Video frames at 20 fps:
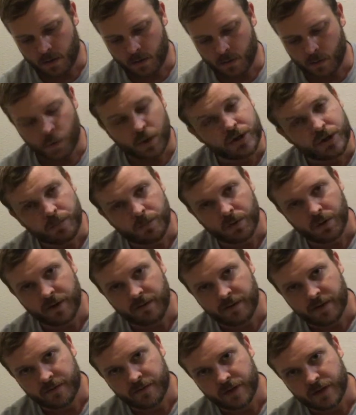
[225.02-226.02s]
would you believe
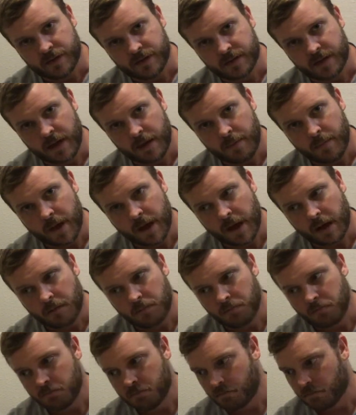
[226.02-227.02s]
it if Jesus came back?
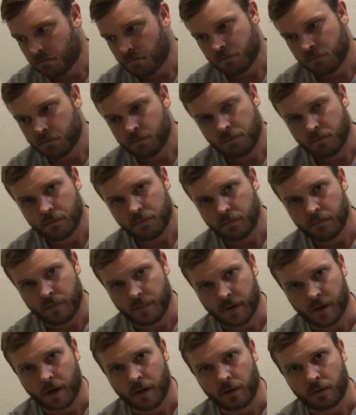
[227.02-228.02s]

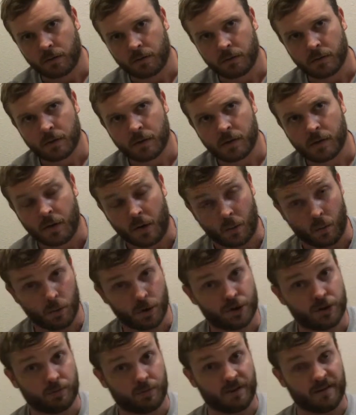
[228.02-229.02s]
No.
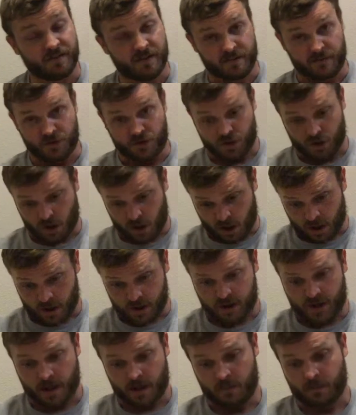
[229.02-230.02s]
Would you believe it if
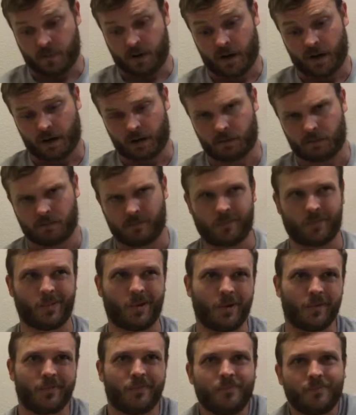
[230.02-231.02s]
John came back?
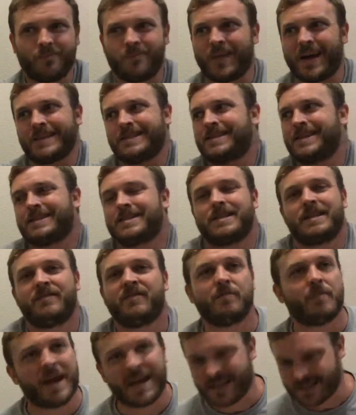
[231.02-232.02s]
Well, that doesn't
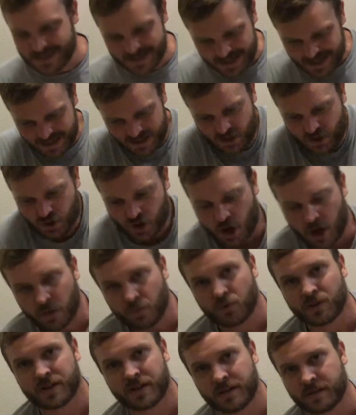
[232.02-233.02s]
even make sense. John
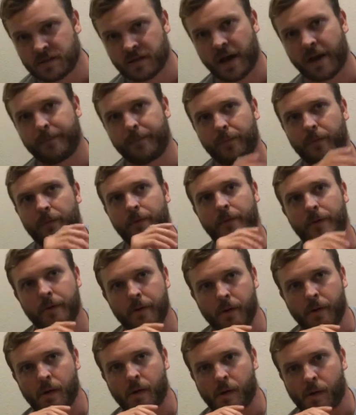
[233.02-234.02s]
was a disciple.
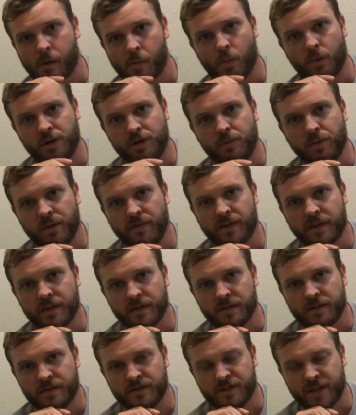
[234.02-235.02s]
Would you believe
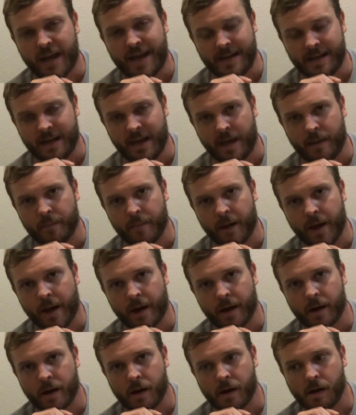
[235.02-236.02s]
if Satan came back?
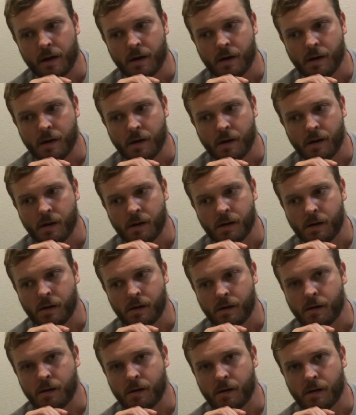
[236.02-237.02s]

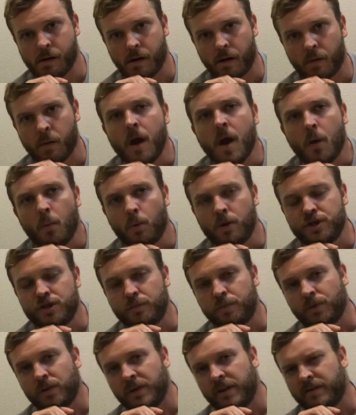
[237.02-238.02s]
No. Would you
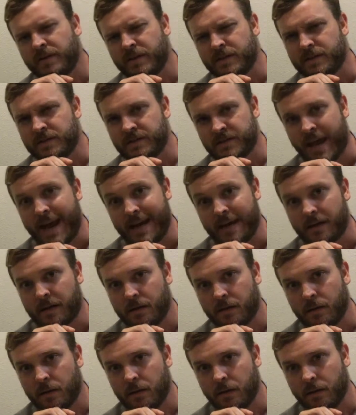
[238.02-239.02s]
believe that
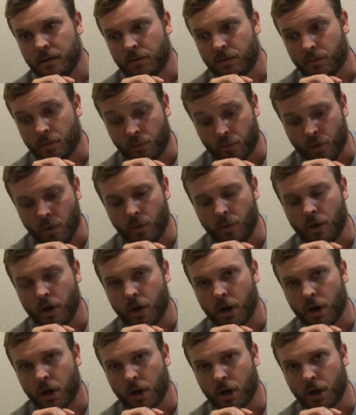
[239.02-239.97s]
Satan wrote a